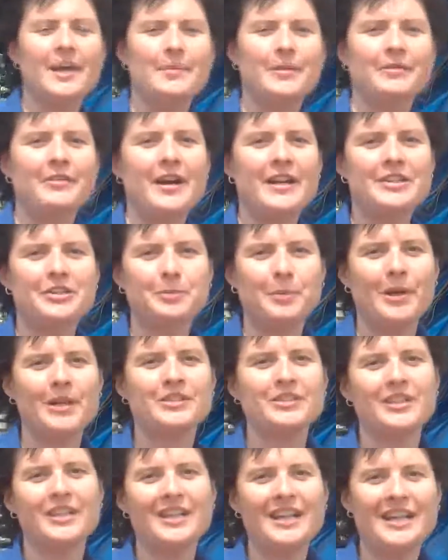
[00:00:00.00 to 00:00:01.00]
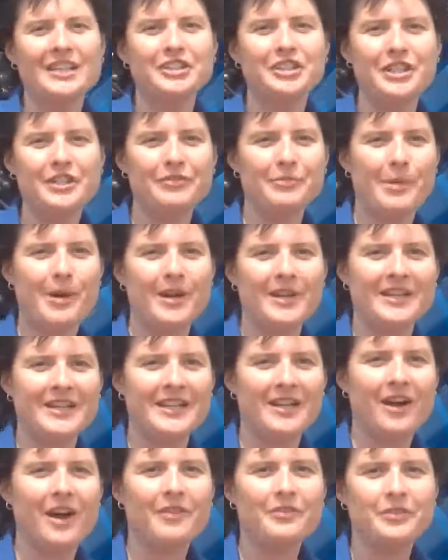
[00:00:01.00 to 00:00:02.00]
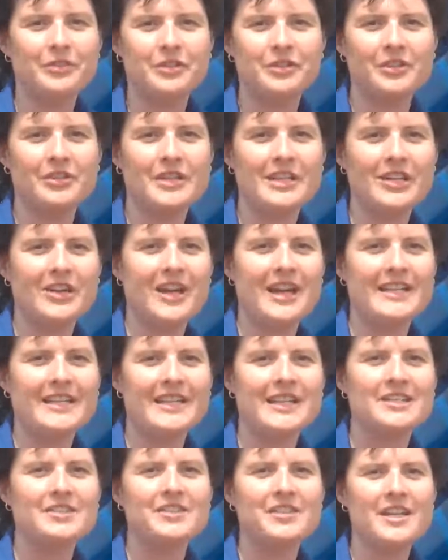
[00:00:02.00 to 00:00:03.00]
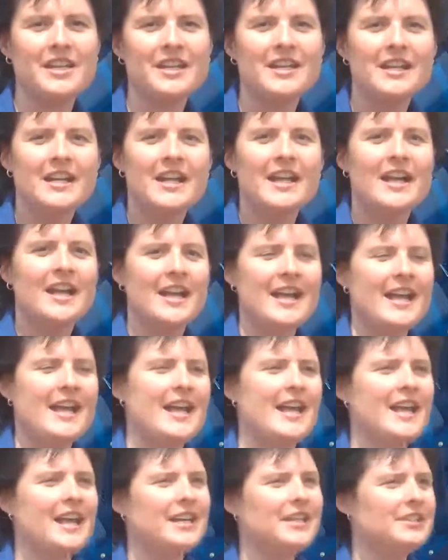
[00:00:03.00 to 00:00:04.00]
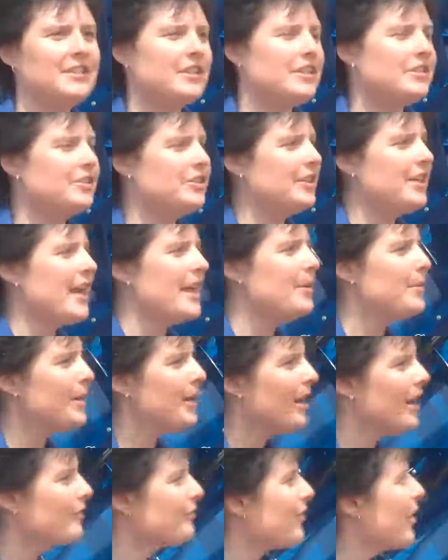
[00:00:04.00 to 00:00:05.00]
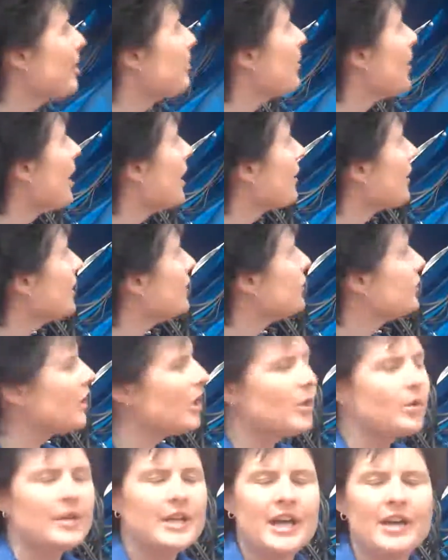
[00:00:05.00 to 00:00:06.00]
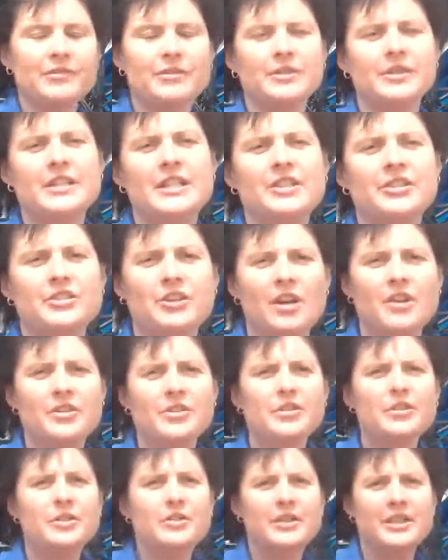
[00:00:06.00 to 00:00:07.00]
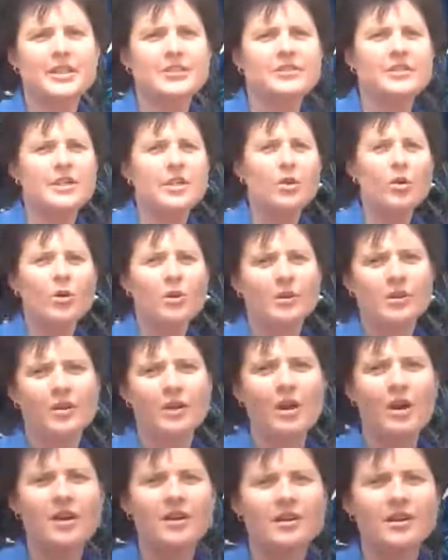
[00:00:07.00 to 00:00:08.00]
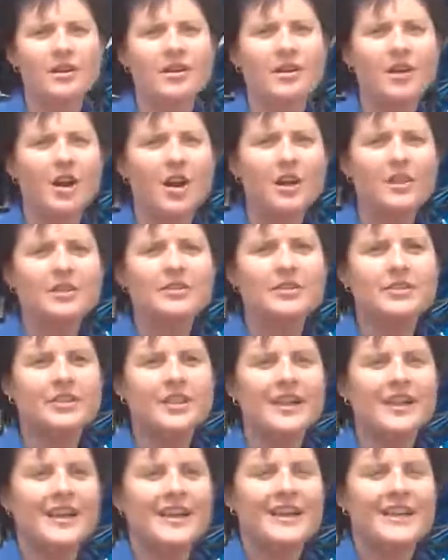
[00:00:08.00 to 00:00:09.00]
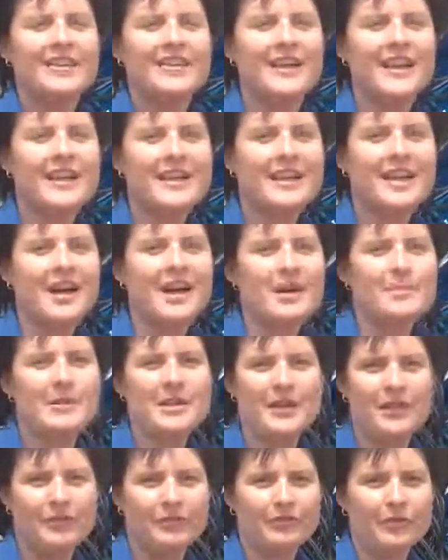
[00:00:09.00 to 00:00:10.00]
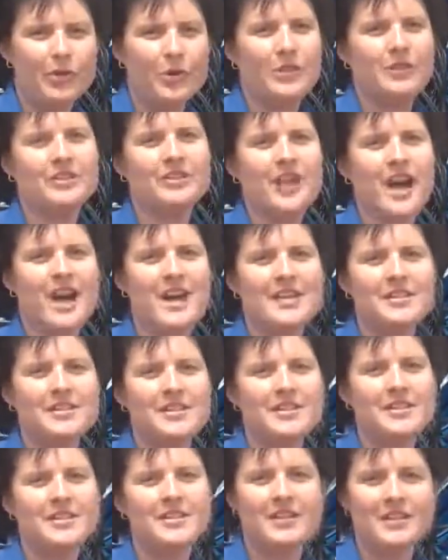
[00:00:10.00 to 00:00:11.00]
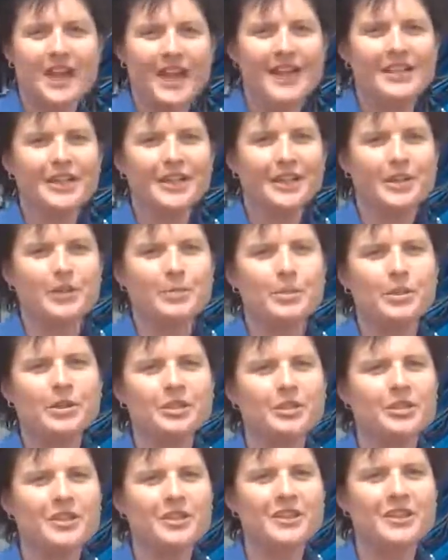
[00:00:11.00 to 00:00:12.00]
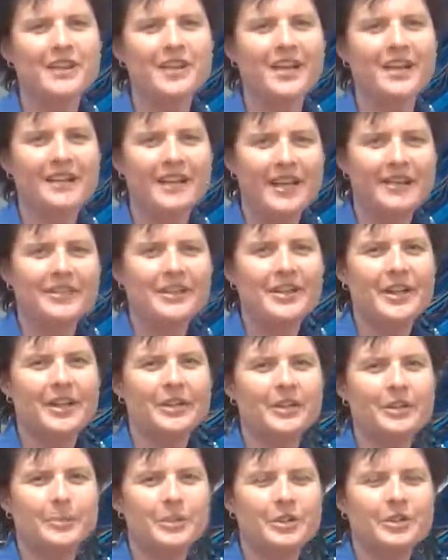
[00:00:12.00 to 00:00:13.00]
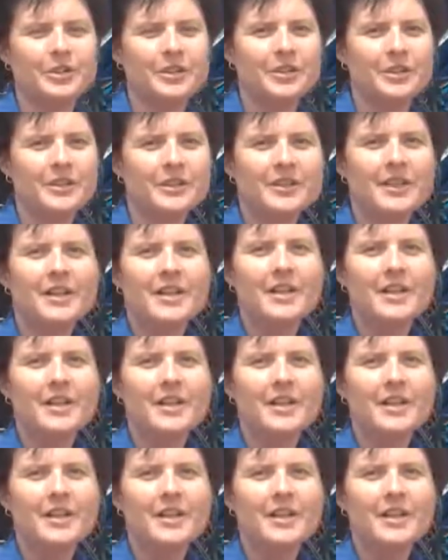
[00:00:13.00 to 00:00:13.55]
am the Vice President and Chief Marketing Officer here at Kinze. And today we are at Farm Progress Show. We have released our new Kinze Corner Auger carts. They come in four sizes, 900 bushel, 1100 bushel,